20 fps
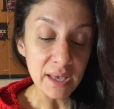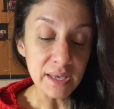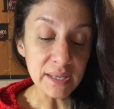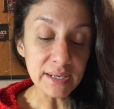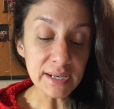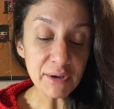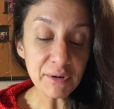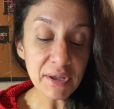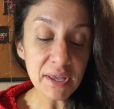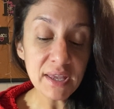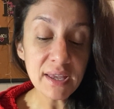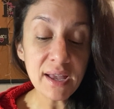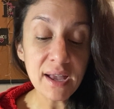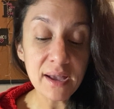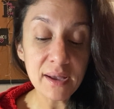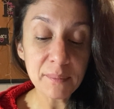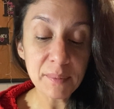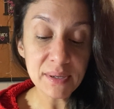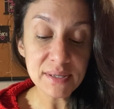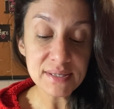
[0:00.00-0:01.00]
Now
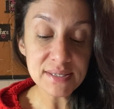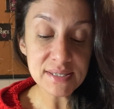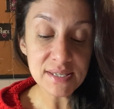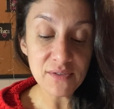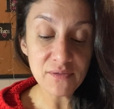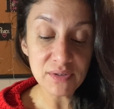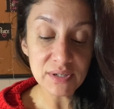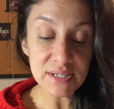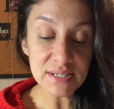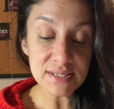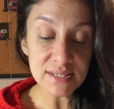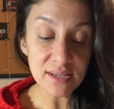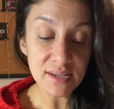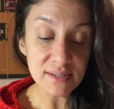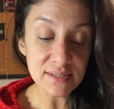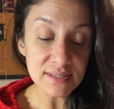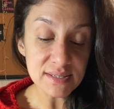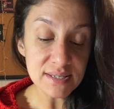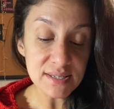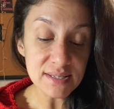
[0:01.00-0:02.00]
Ahab had 70
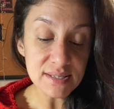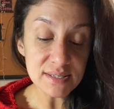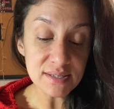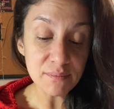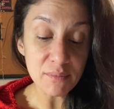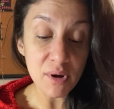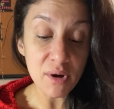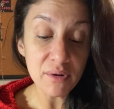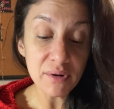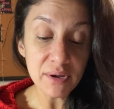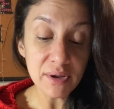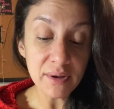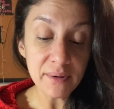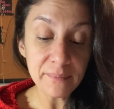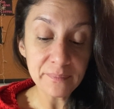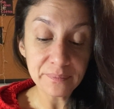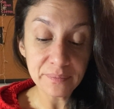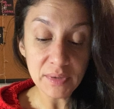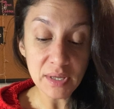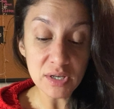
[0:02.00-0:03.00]
sons in Samaria,
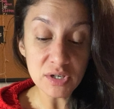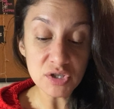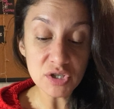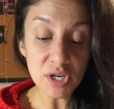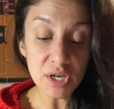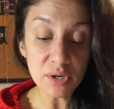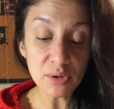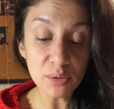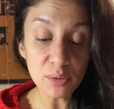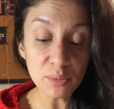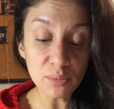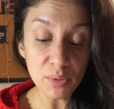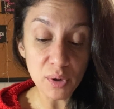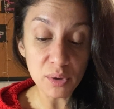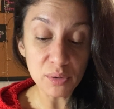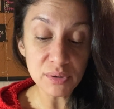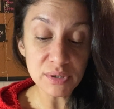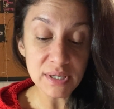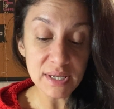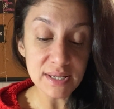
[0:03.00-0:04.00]
and Jehu
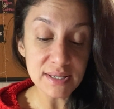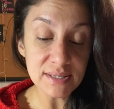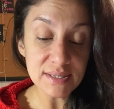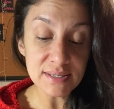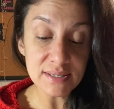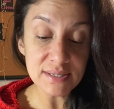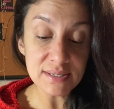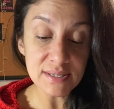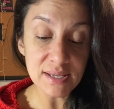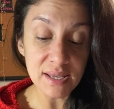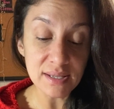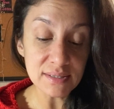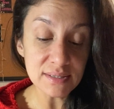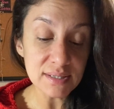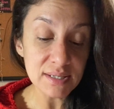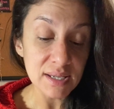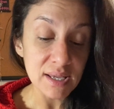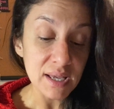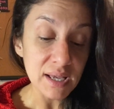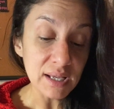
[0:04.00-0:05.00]
wrote and
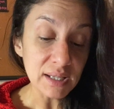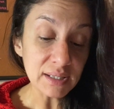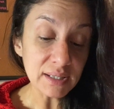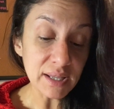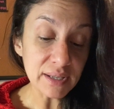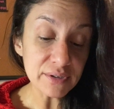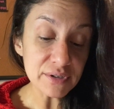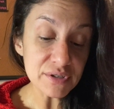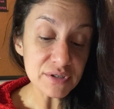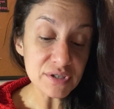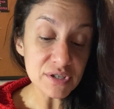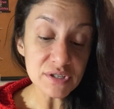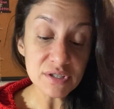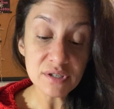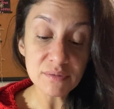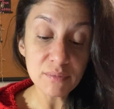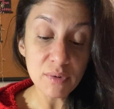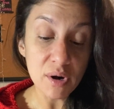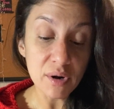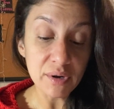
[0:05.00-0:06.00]
sent letters to
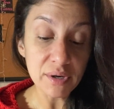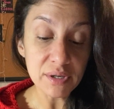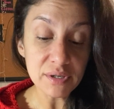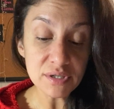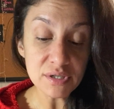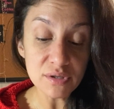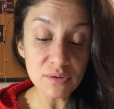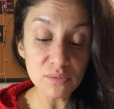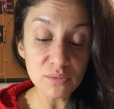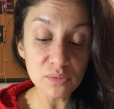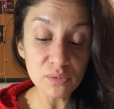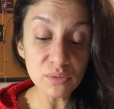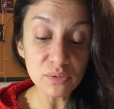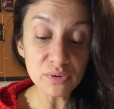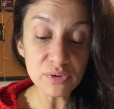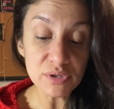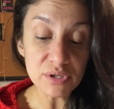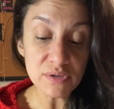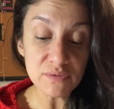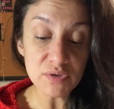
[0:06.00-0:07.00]
Samaria, to the
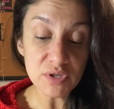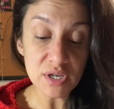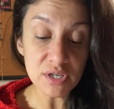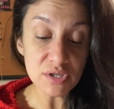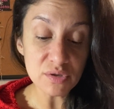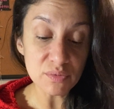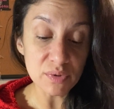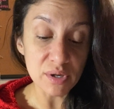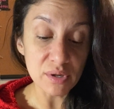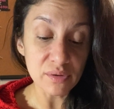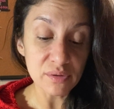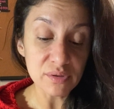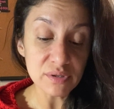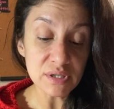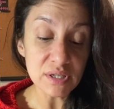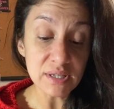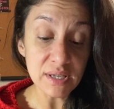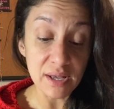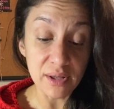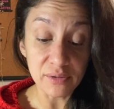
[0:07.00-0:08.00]
rulers of Jezreel,
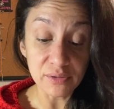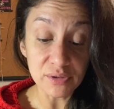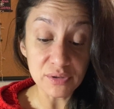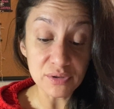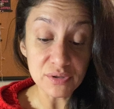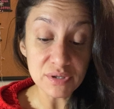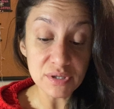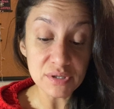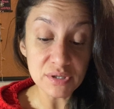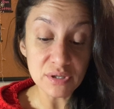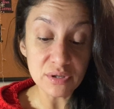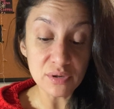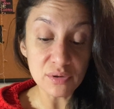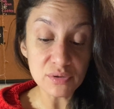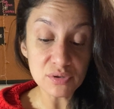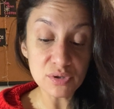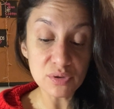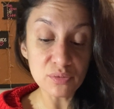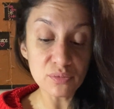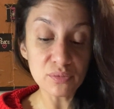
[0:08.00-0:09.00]
to the elders, and to
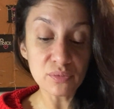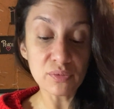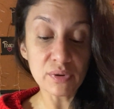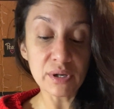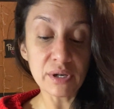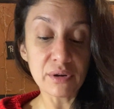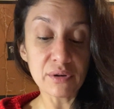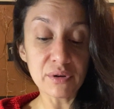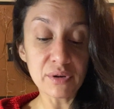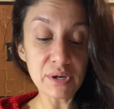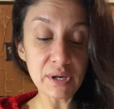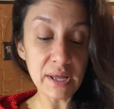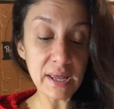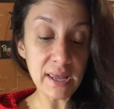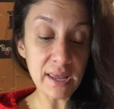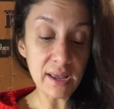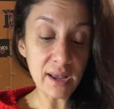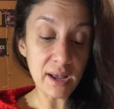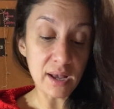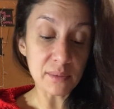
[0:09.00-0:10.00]
those who reared
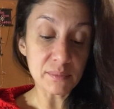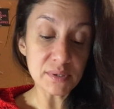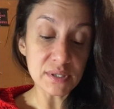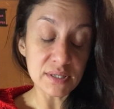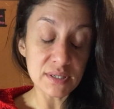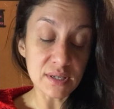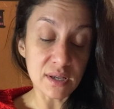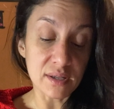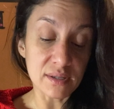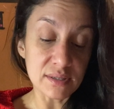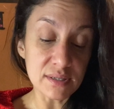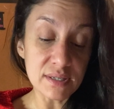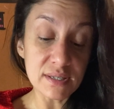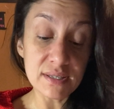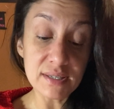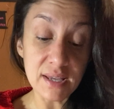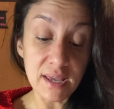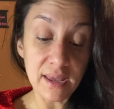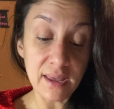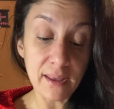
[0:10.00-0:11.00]
Ahab's sons,
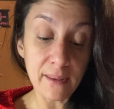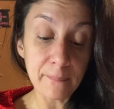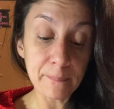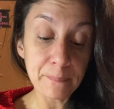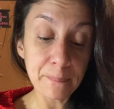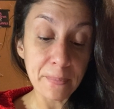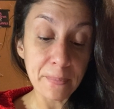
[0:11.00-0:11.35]
saying,